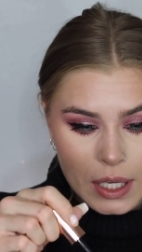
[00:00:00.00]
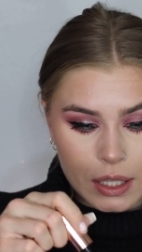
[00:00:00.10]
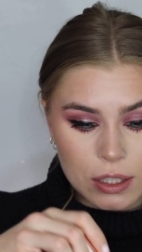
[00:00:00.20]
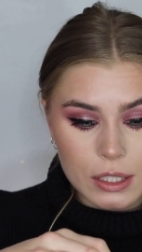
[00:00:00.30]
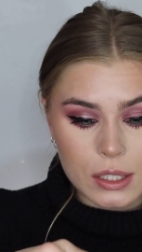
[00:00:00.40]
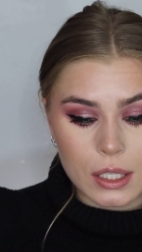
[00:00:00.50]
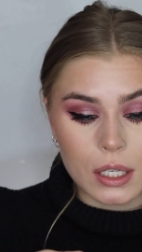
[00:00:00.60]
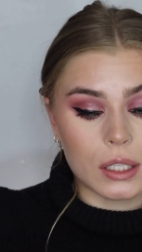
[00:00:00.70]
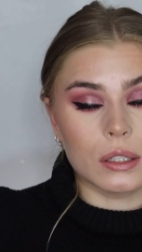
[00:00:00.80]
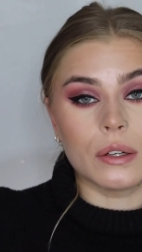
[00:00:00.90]
It looks good
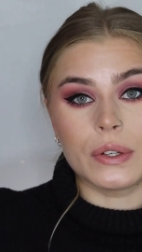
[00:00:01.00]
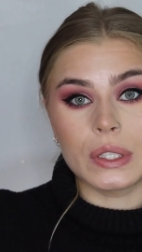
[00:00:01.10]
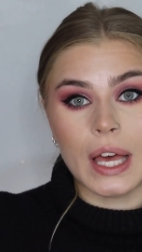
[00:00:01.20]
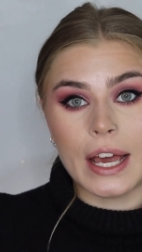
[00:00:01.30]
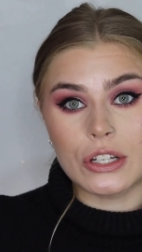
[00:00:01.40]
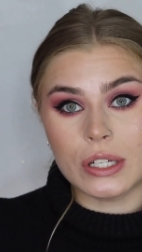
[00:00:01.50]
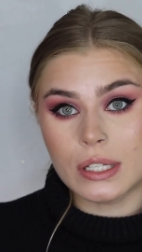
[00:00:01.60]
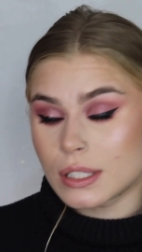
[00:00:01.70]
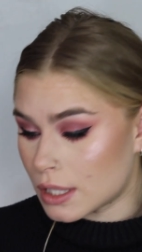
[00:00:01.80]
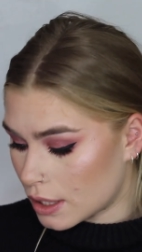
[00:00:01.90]
on the lower
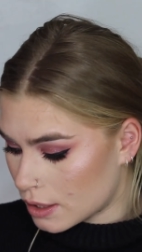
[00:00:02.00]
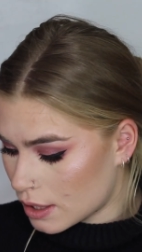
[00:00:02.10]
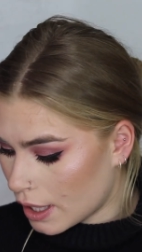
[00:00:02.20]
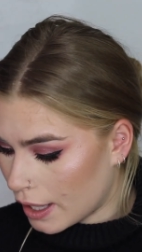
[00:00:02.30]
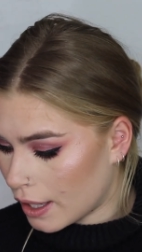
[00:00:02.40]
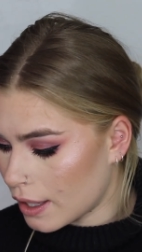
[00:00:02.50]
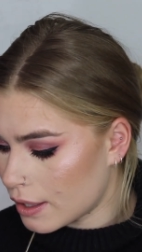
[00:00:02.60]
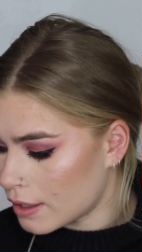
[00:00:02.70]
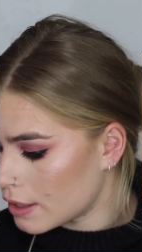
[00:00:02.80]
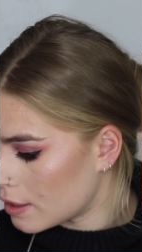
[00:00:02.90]
lashes. It's like
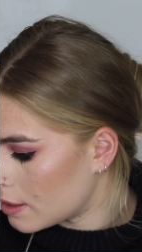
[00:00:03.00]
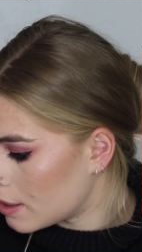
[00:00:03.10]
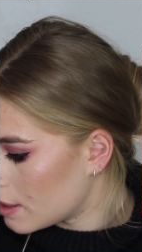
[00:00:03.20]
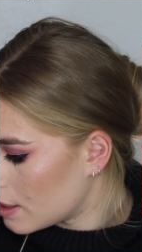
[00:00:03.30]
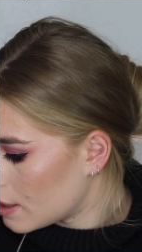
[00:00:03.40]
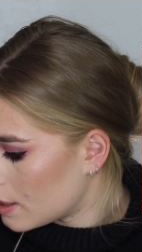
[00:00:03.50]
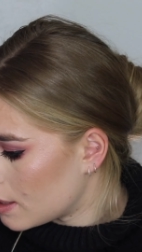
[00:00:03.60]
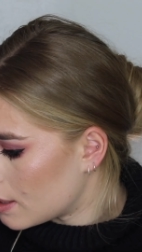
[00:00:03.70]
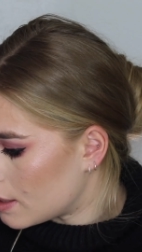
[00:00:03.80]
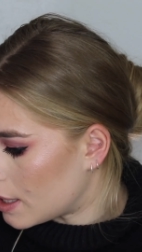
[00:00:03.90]

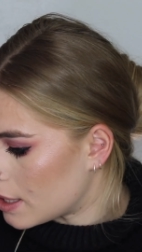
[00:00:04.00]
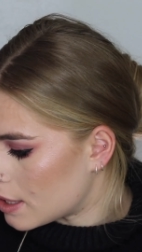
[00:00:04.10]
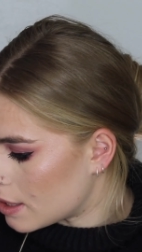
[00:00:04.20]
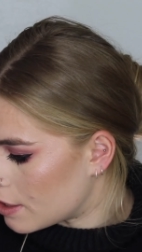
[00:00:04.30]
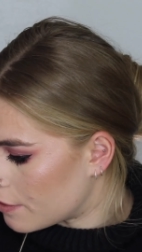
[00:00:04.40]
nice and